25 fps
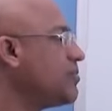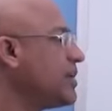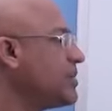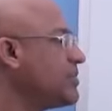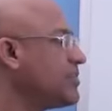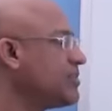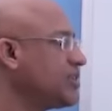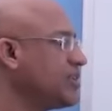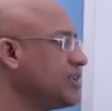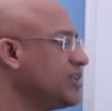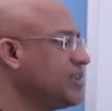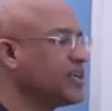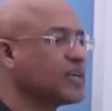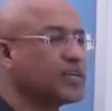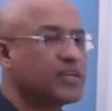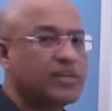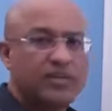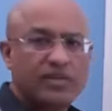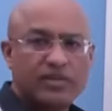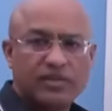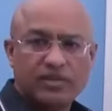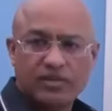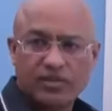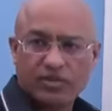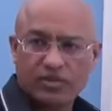myasthenic
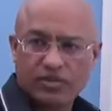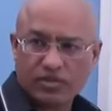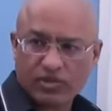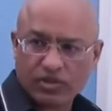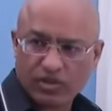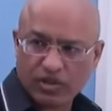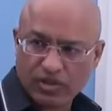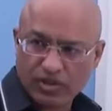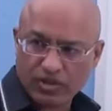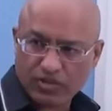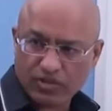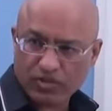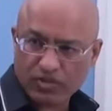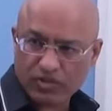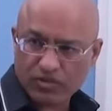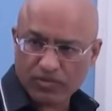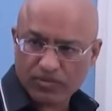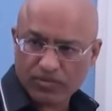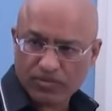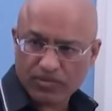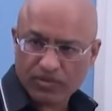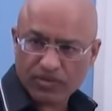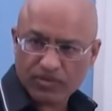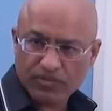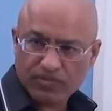
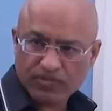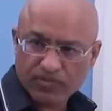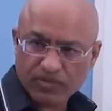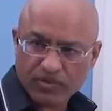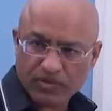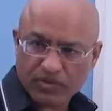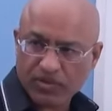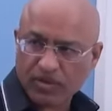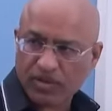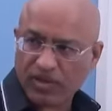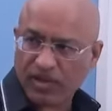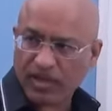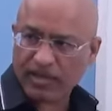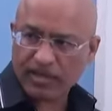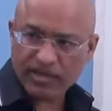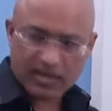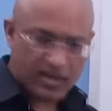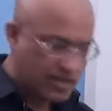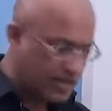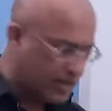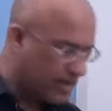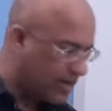syndromes. Is that right?